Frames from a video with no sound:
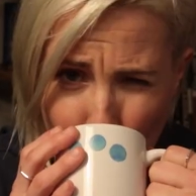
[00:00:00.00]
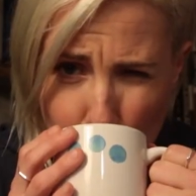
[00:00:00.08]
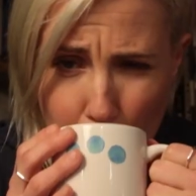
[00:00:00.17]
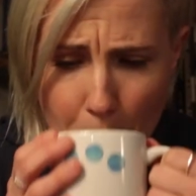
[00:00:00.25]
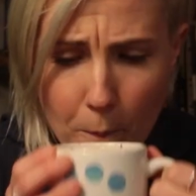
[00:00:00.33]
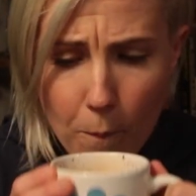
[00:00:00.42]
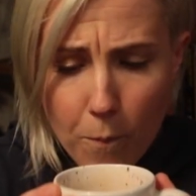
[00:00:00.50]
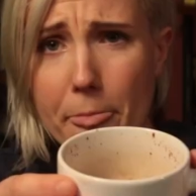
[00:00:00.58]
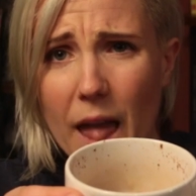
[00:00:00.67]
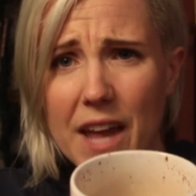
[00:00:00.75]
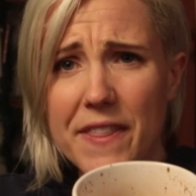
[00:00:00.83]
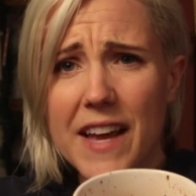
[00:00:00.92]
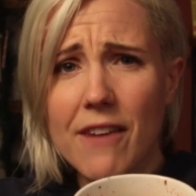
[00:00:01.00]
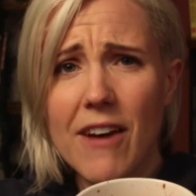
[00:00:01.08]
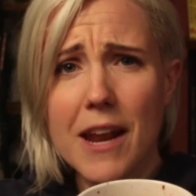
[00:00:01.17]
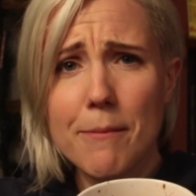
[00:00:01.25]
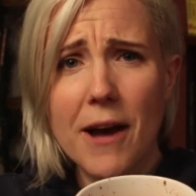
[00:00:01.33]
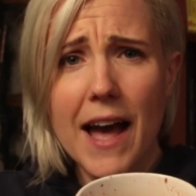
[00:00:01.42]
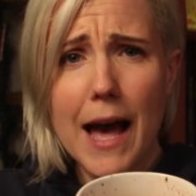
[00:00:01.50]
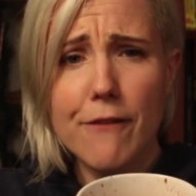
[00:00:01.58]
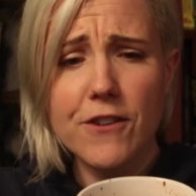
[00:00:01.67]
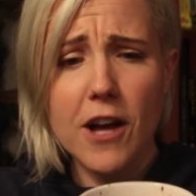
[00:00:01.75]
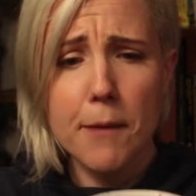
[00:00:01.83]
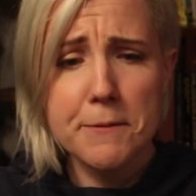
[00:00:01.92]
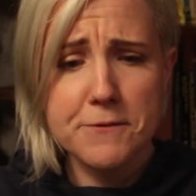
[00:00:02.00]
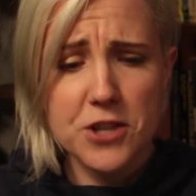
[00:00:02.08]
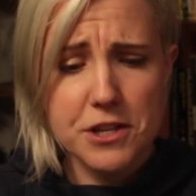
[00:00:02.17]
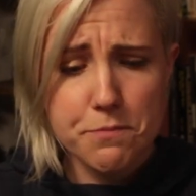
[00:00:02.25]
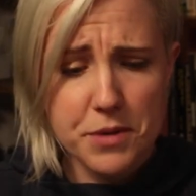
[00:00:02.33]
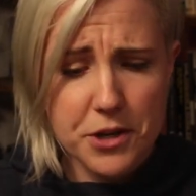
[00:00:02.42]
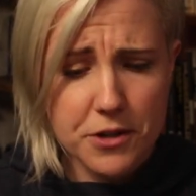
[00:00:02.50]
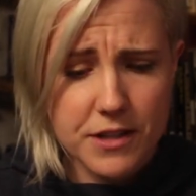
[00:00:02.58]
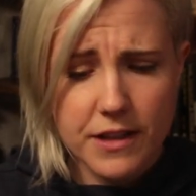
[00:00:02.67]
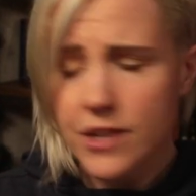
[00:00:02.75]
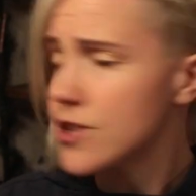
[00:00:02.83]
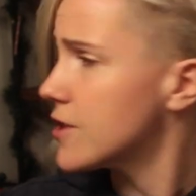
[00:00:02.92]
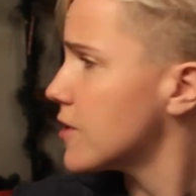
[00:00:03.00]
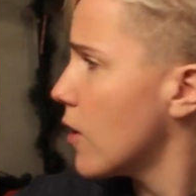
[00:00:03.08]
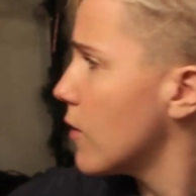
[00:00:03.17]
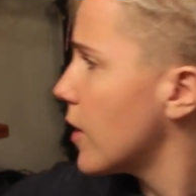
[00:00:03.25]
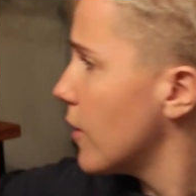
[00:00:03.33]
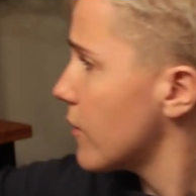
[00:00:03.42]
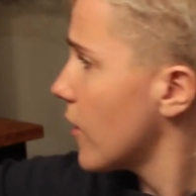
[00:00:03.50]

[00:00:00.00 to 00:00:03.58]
I think I've had about half a cup of just pure delicious cocoa,